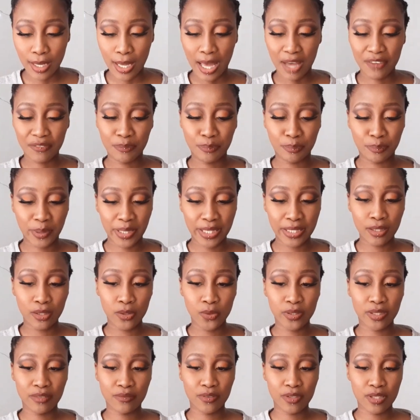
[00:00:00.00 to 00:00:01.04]
I've been
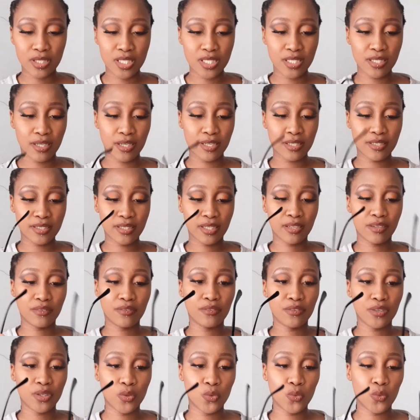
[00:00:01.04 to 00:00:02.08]
looking for these shades
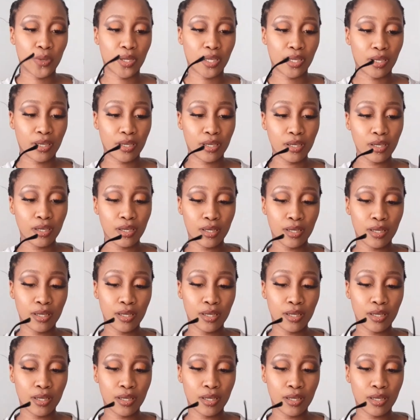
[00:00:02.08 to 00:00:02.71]
everywhere.